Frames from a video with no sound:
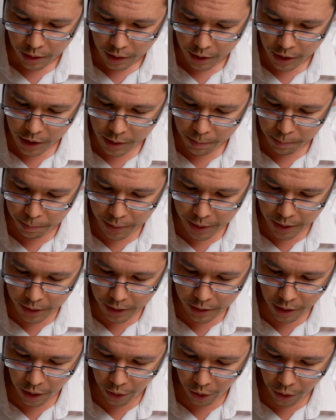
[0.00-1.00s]
is
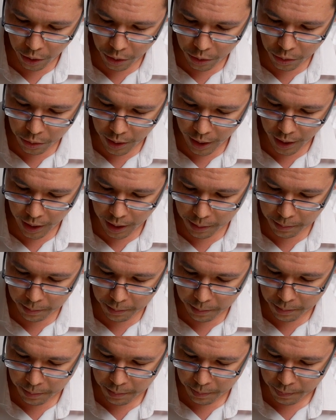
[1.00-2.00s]
B O
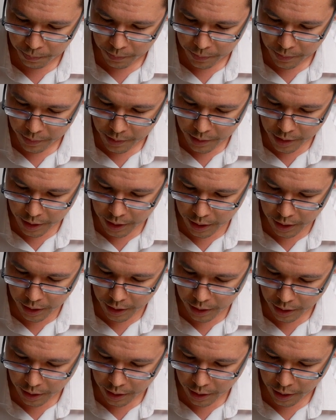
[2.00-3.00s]
M
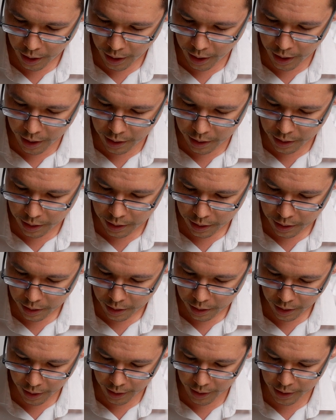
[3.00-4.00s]
D A
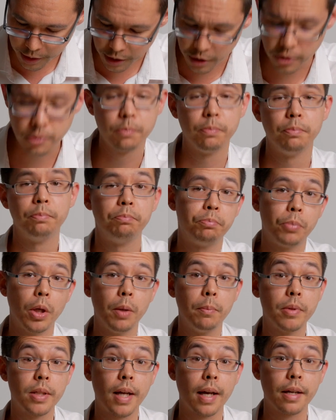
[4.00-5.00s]
S
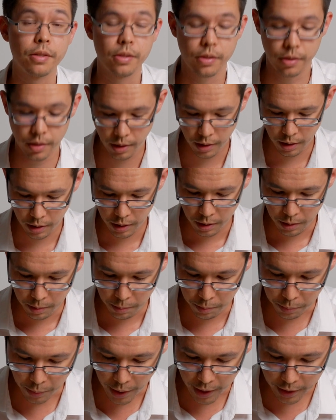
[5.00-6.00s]
BOMDAS
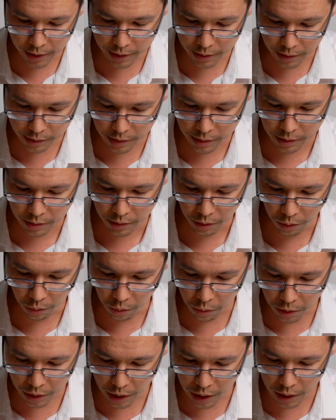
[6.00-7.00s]
brackets,
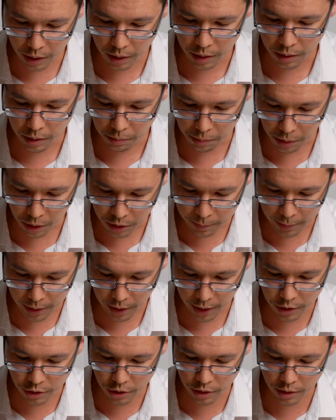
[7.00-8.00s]
order,
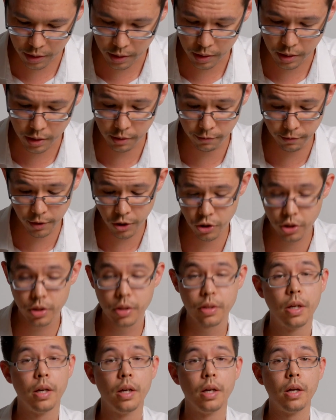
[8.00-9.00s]
multiplication,
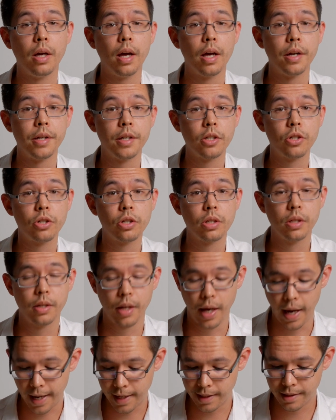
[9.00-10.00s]
division,
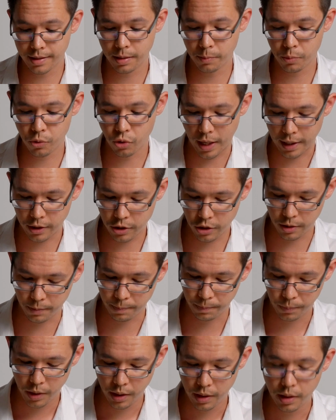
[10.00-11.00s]
addition, and subtraction.